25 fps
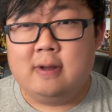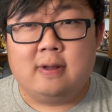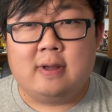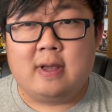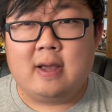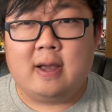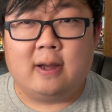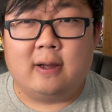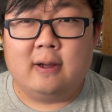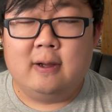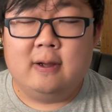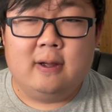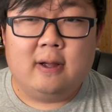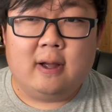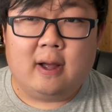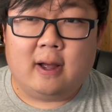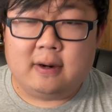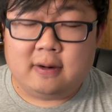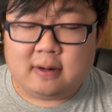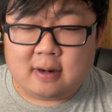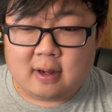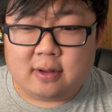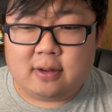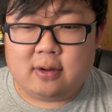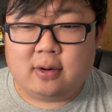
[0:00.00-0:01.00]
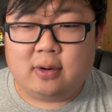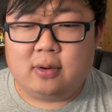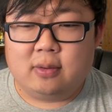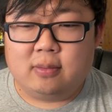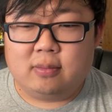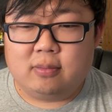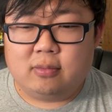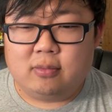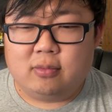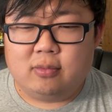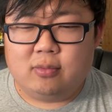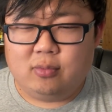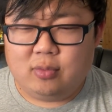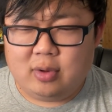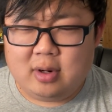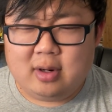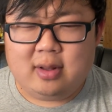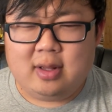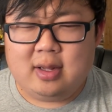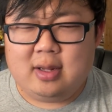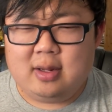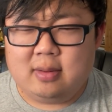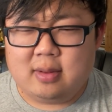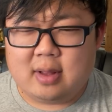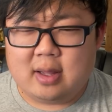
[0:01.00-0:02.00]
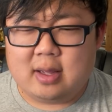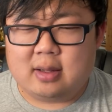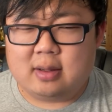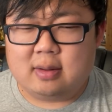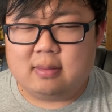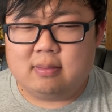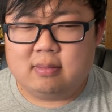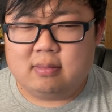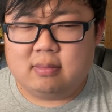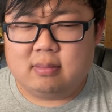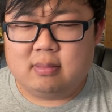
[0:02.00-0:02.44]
yeah, another really, like,